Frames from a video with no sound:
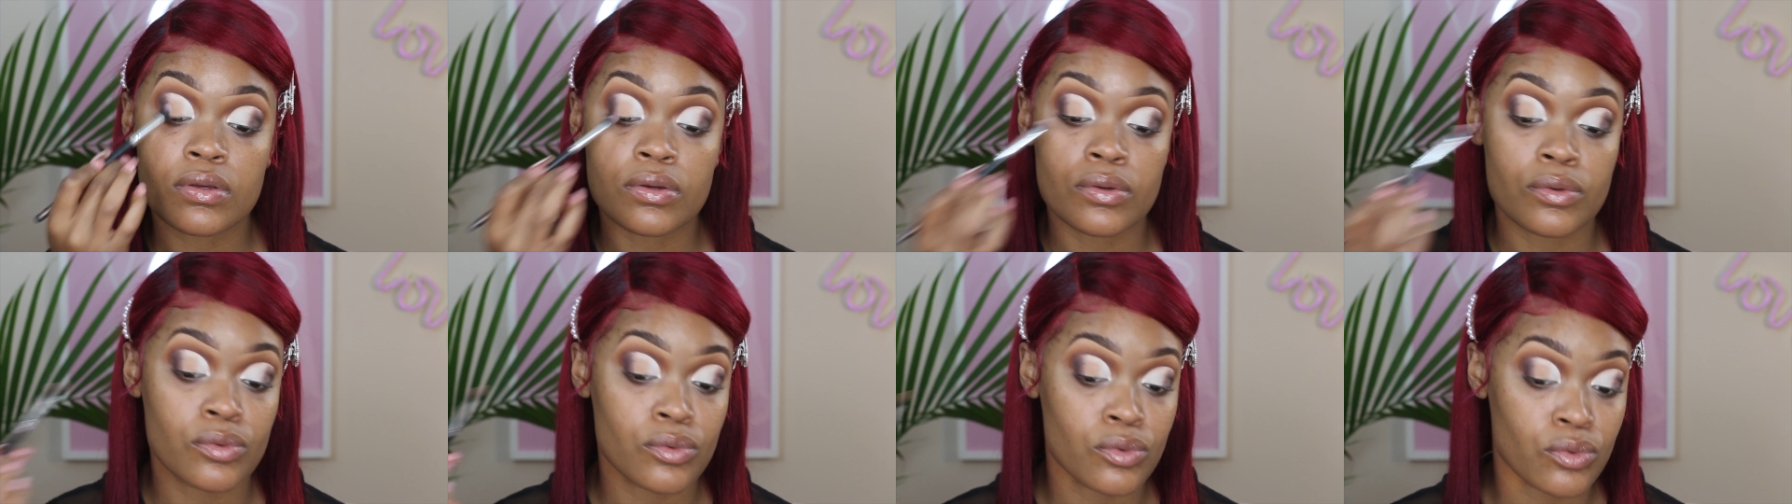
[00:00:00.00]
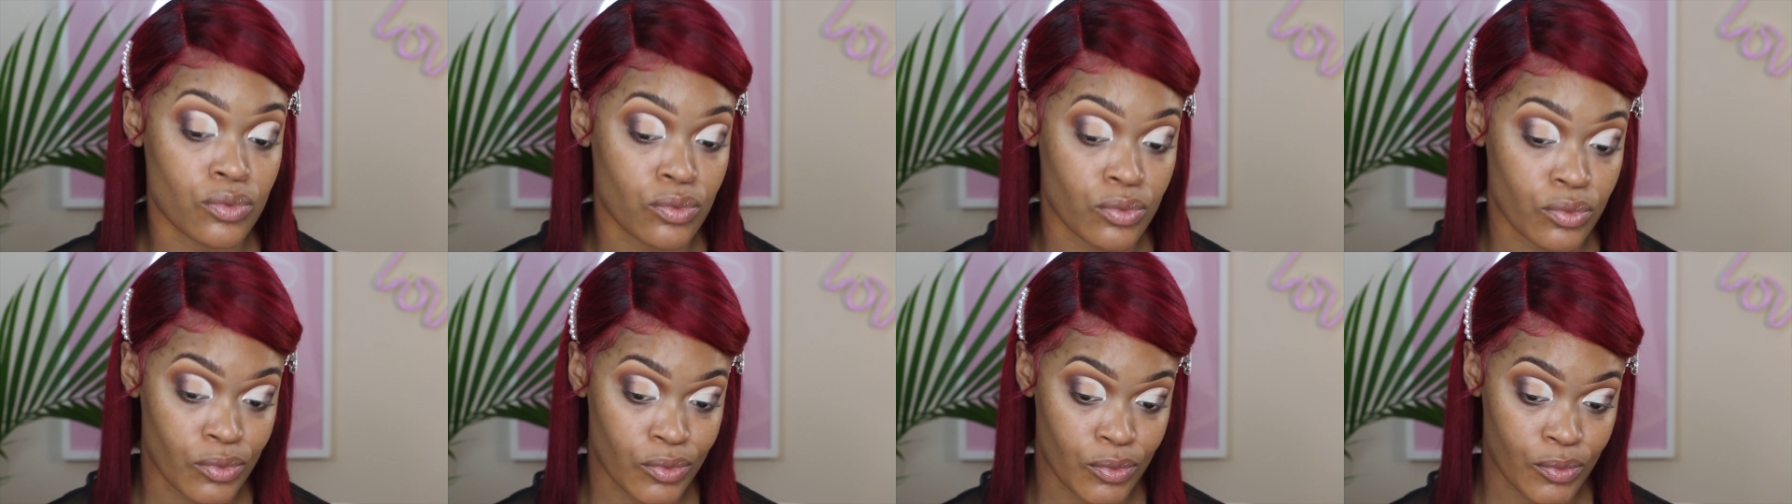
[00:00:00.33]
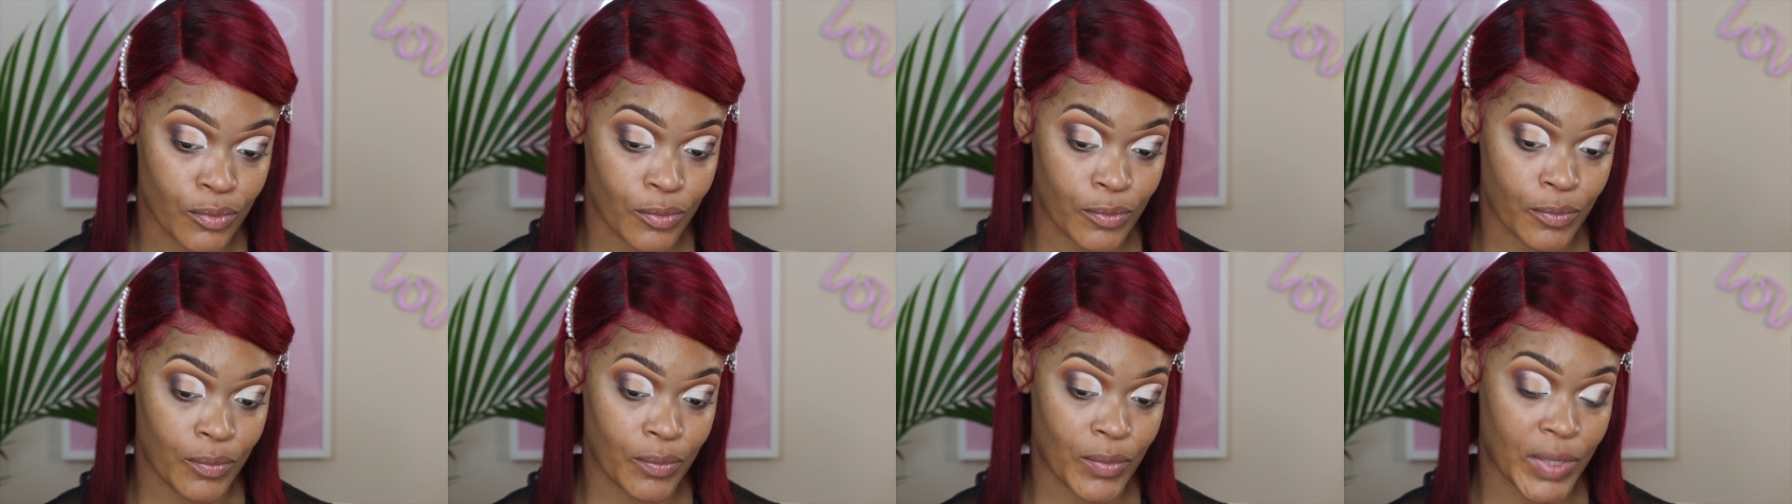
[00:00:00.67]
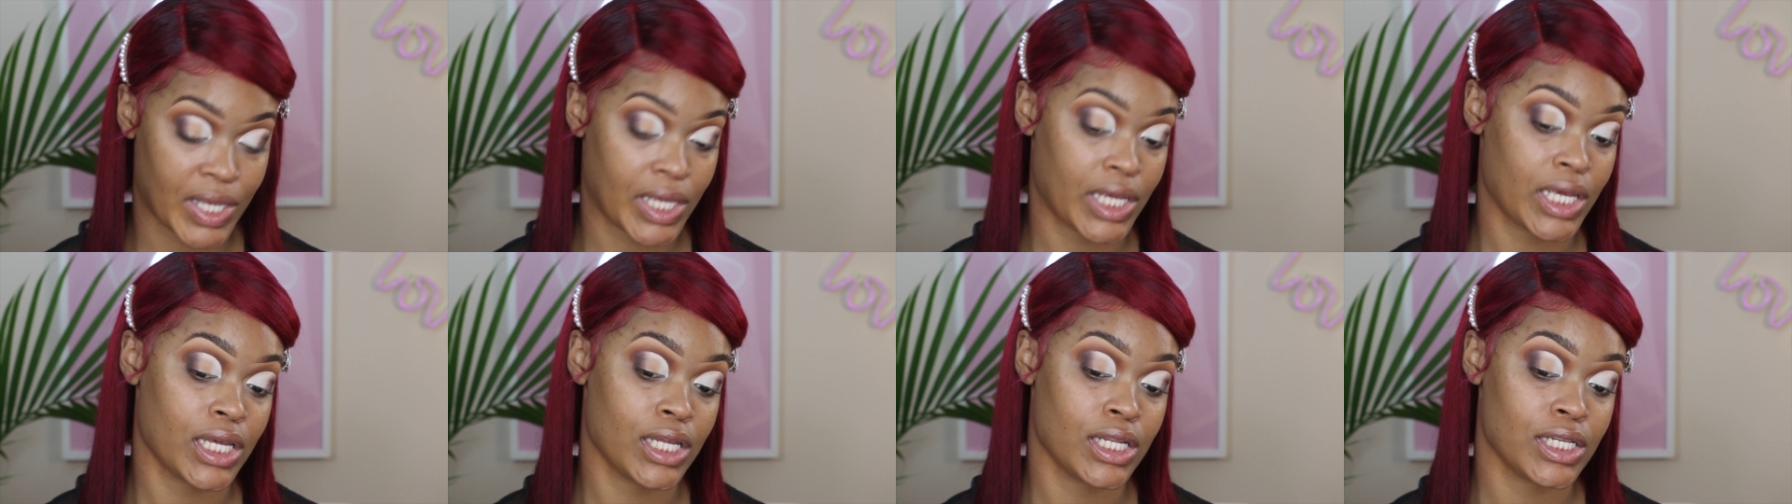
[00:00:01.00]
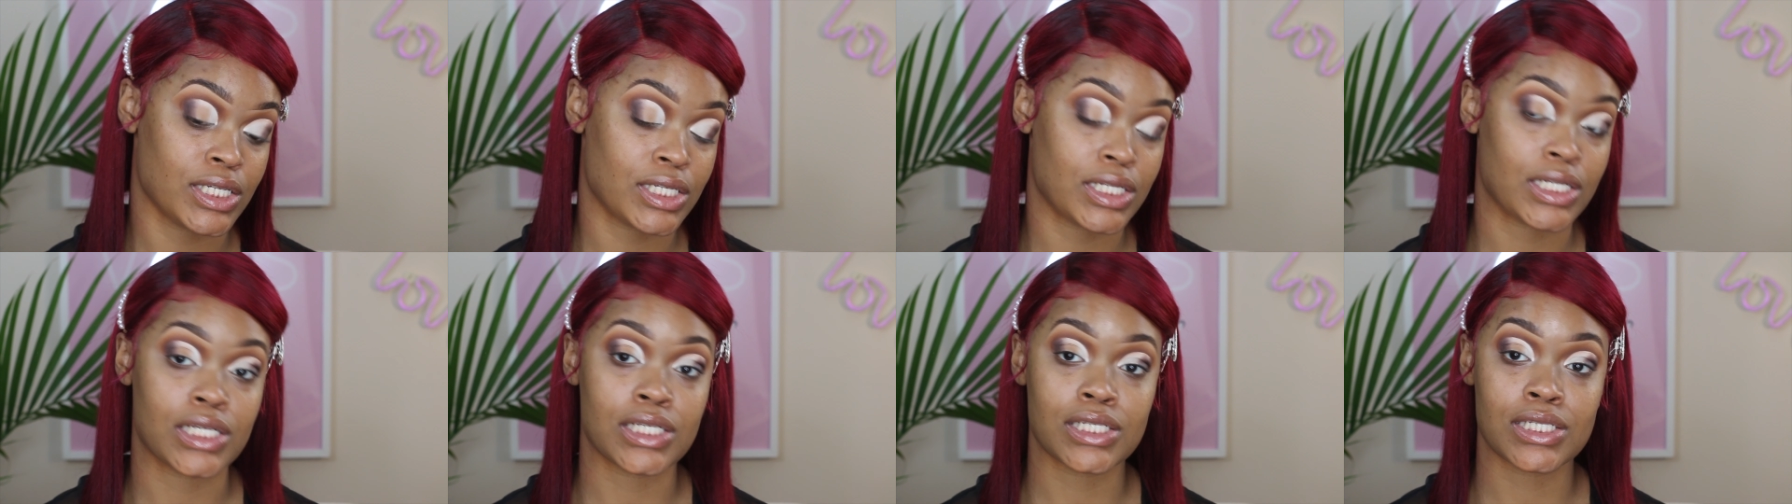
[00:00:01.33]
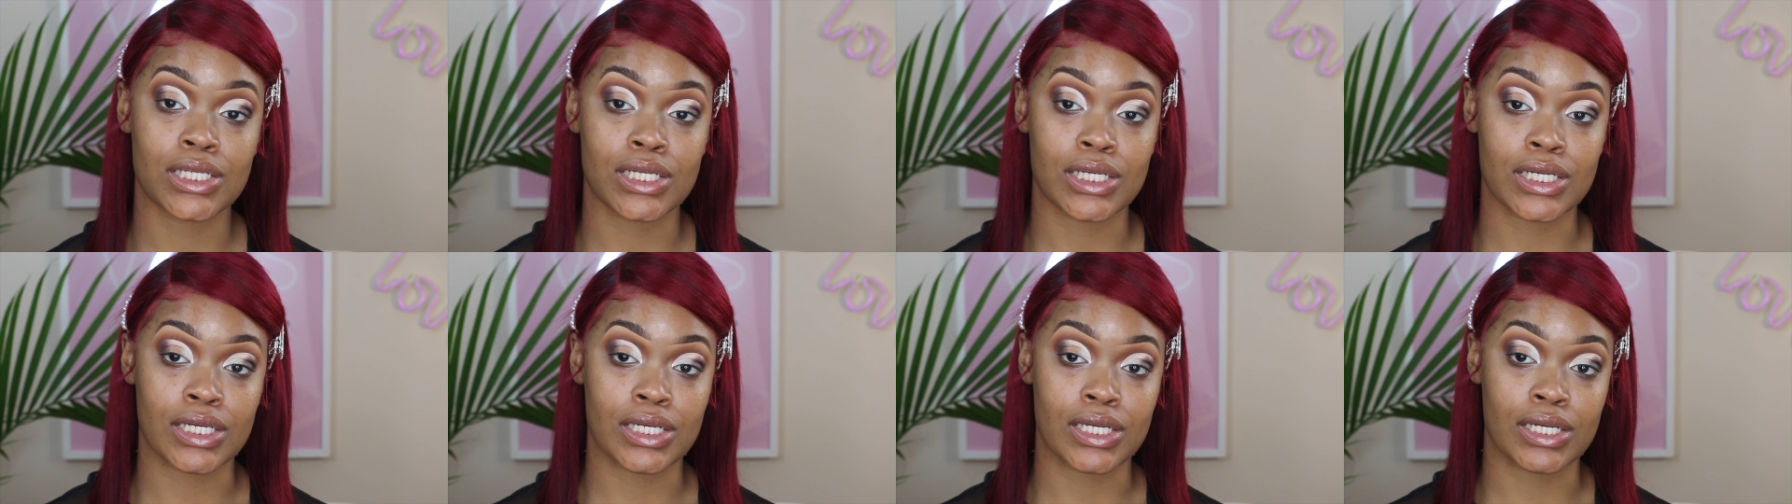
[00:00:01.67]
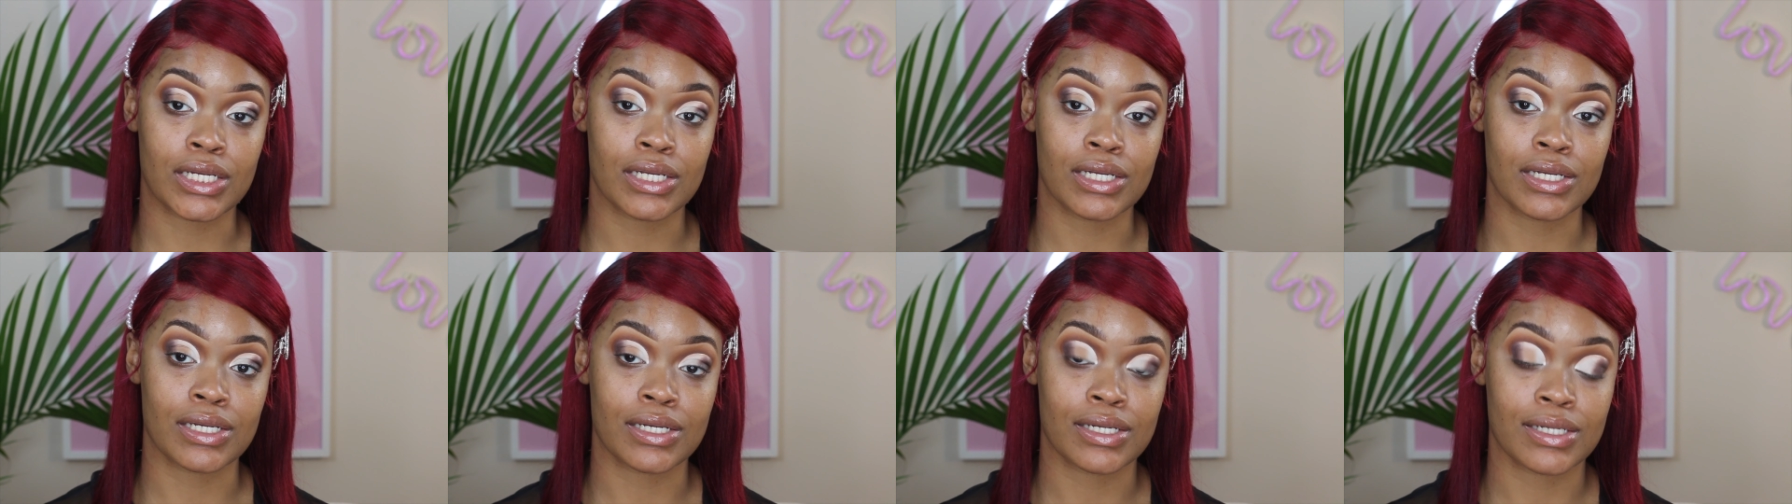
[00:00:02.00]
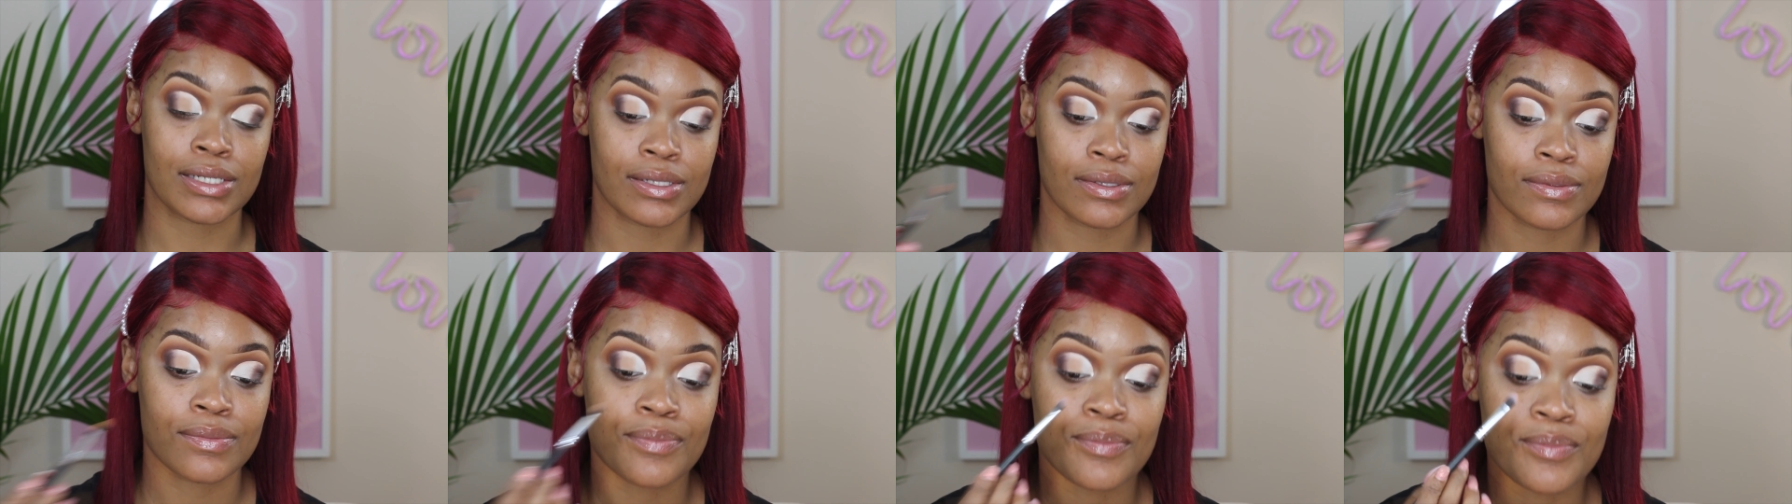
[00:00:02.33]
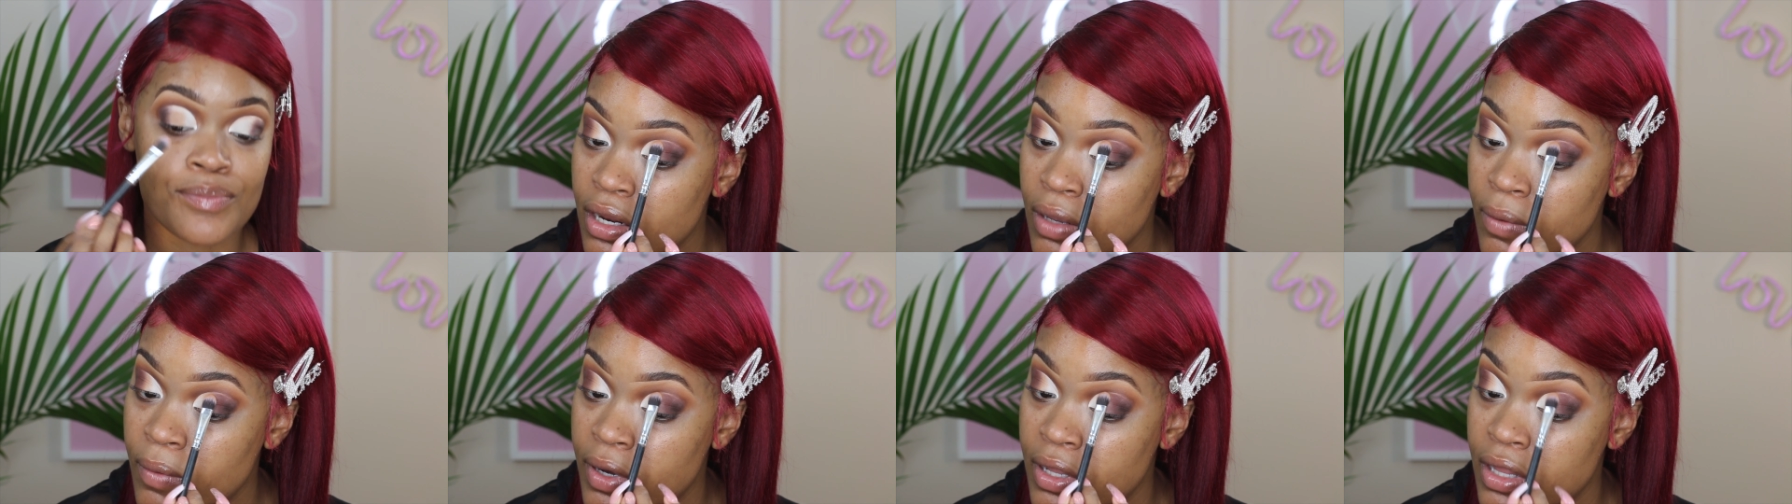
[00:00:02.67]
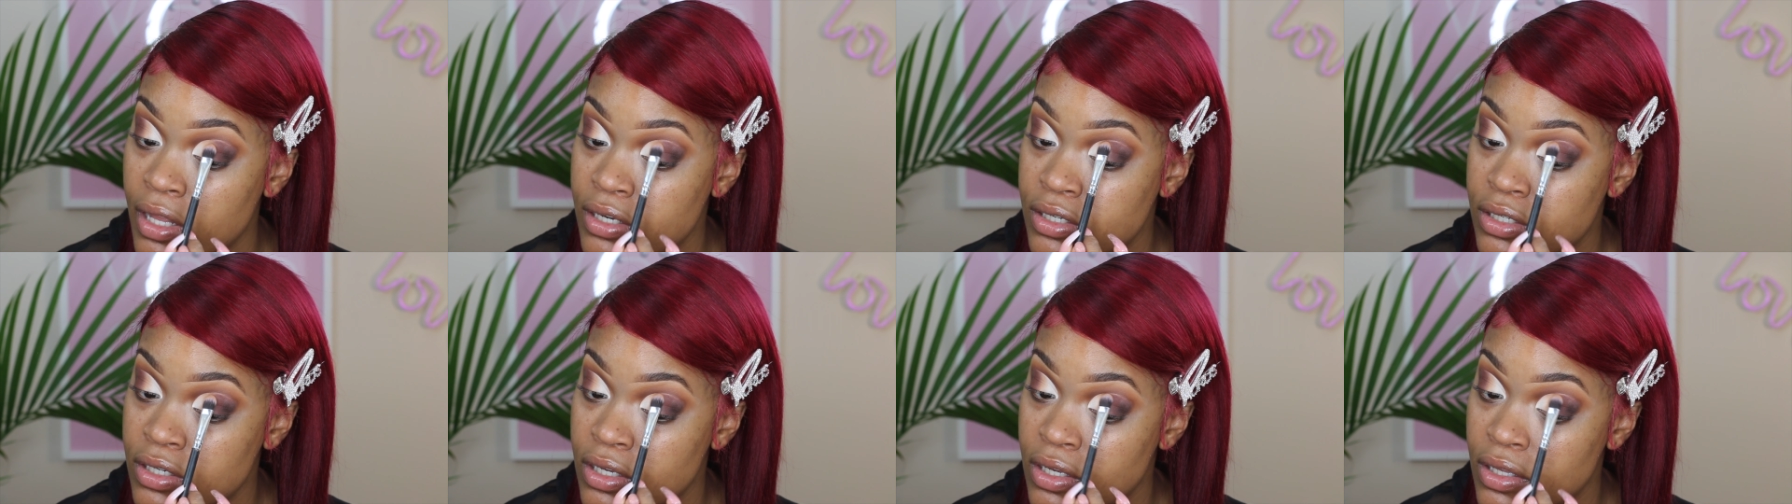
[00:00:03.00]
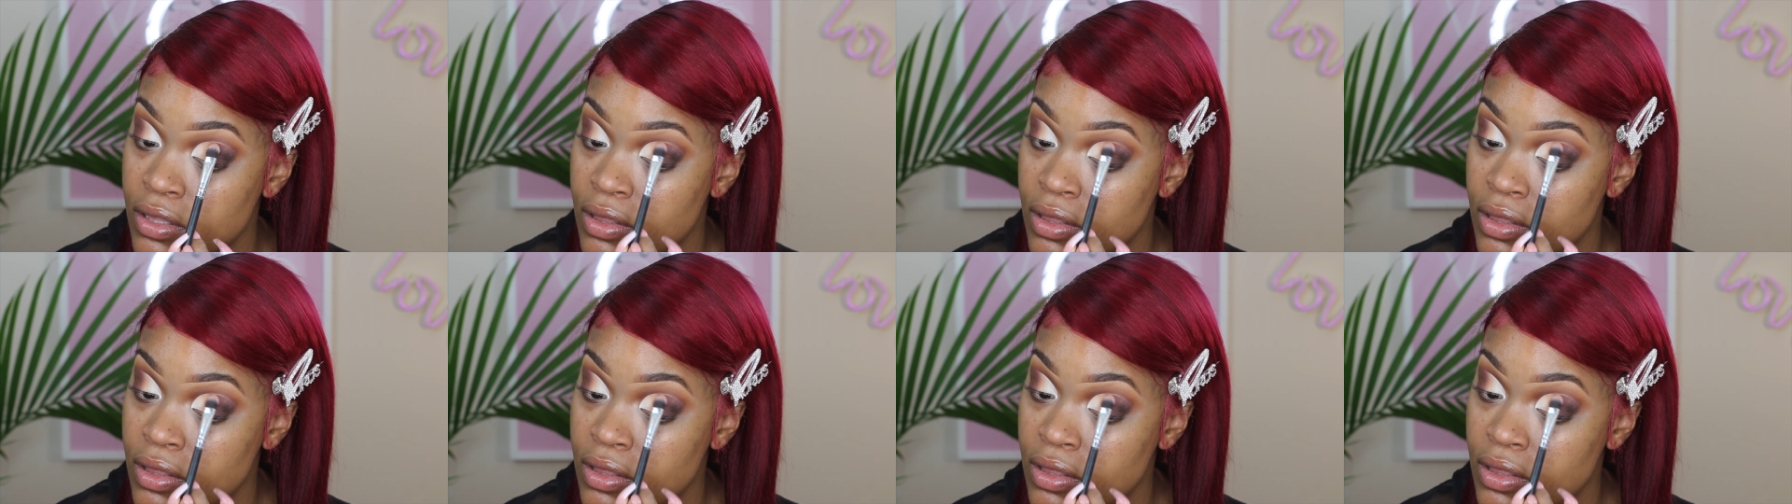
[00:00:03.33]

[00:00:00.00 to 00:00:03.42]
Ooh, bitch, this is good. Anywhere that you're